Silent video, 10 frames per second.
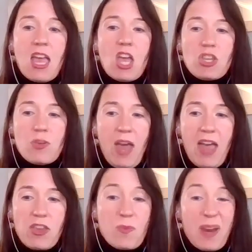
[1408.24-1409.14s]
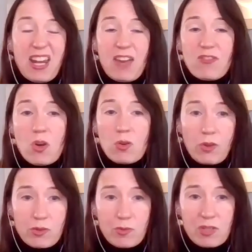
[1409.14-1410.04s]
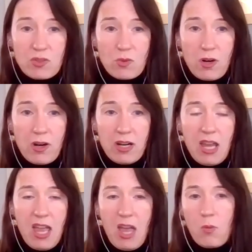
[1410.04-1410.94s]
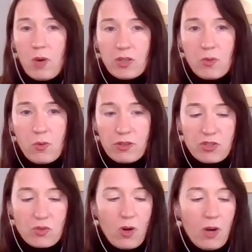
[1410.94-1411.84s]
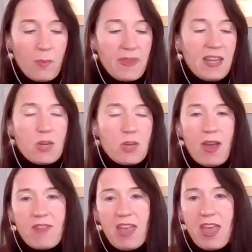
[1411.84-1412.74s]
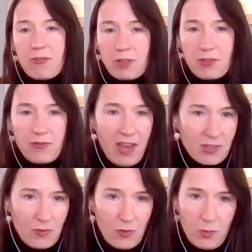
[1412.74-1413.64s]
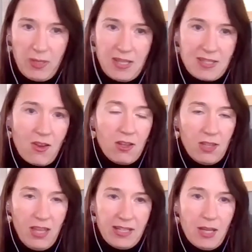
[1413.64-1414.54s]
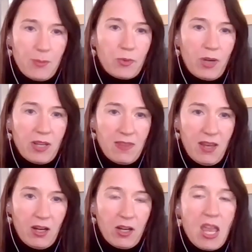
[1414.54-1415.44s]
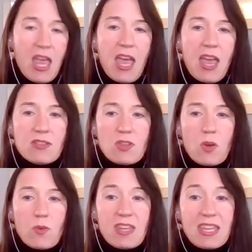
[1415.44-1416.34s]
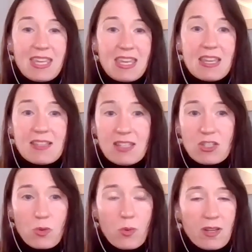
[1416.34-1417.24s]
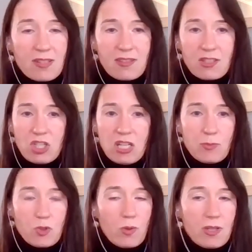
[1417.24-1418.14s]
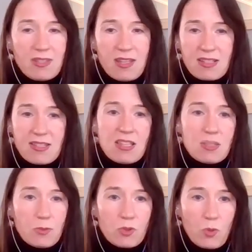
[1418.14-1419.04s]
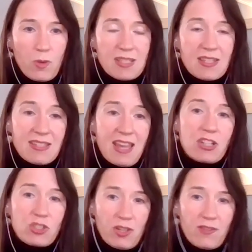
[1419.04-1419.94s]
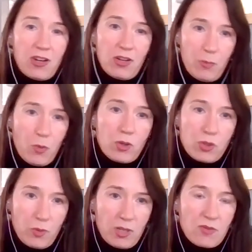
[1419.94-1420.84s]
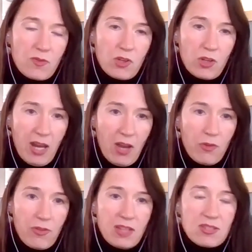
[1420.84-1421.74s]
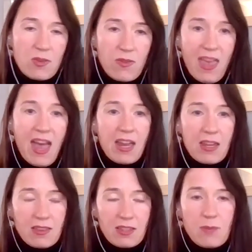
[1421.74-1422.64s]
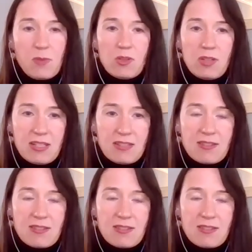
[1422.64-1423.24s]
you might have no grocery store, one corner store, but then you have every fast food place all lined up right there. And so the easy choice, the cheap choice, the accessible choice is actually a very poor choice for your health. And so that in communities